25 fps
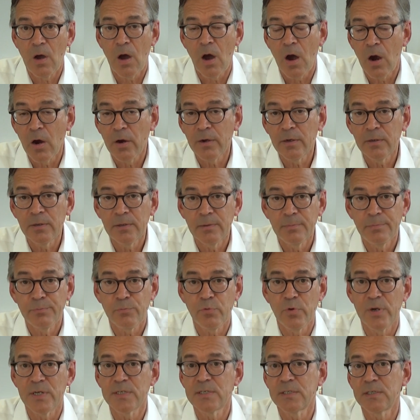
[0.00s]
are
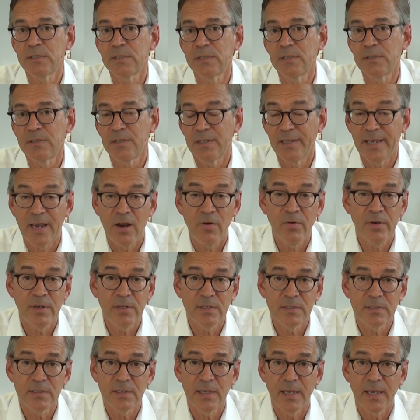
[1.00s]
present in the
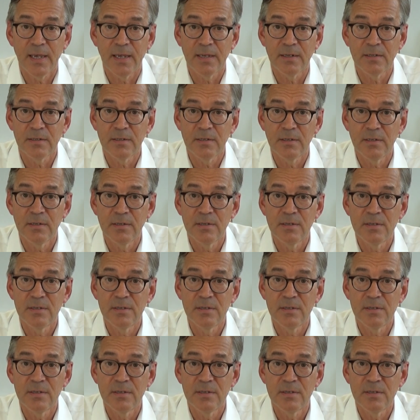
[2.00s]
larynx and